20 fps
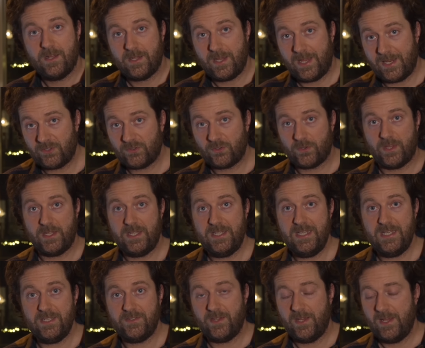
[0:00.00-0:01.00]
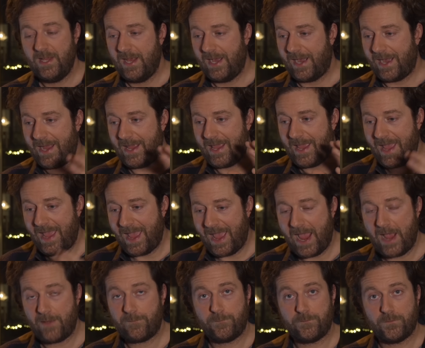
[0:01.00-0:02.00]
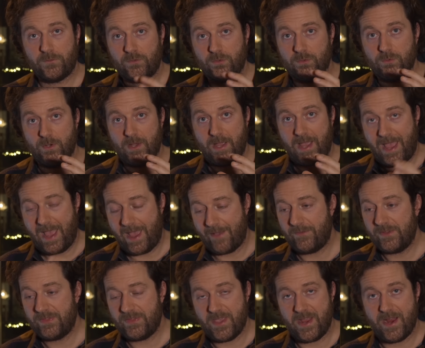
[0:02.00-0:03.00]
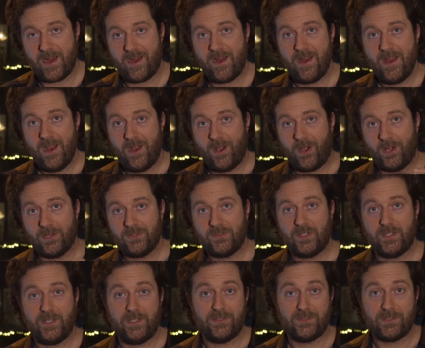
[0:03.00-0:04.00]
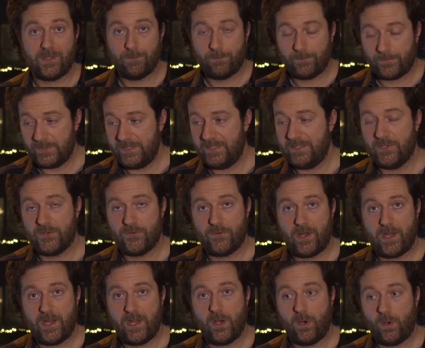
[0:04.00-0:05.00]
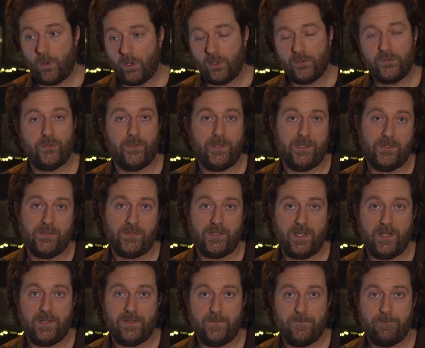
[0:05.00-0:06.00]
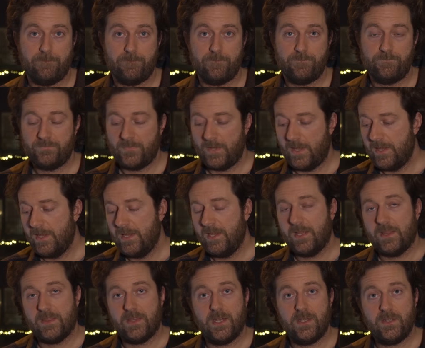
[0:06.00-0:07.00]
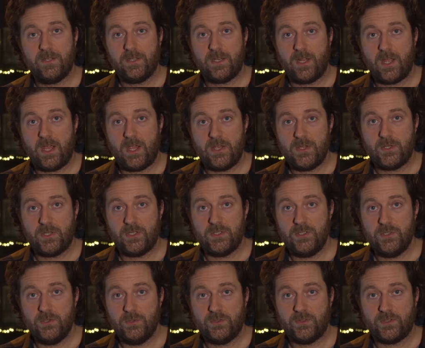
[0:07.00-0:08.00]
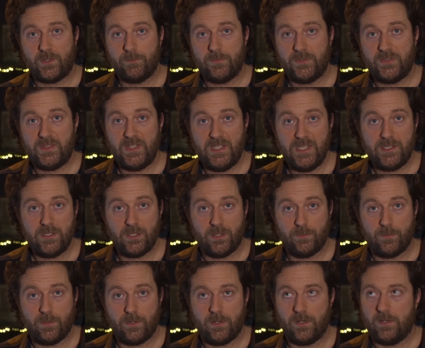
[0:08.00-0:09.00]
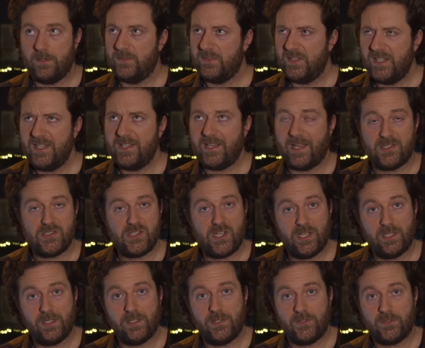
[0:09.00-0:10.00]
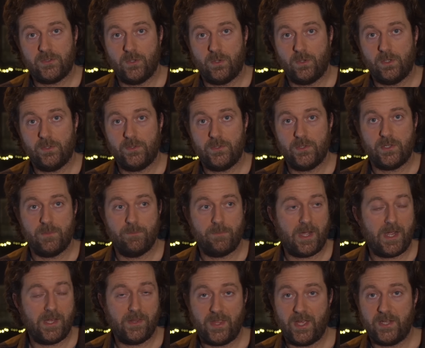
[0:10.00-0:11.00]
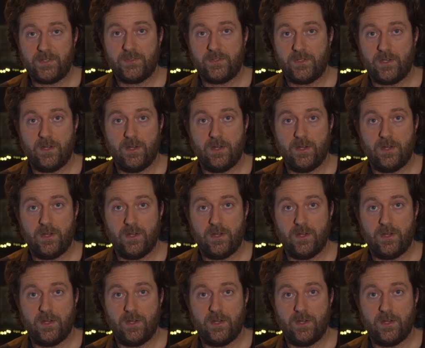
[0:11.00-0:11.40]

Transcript: into the heat, I have to have it there until it's completely dry, also inside. Then you can use some silica gel, it's called. You can buy that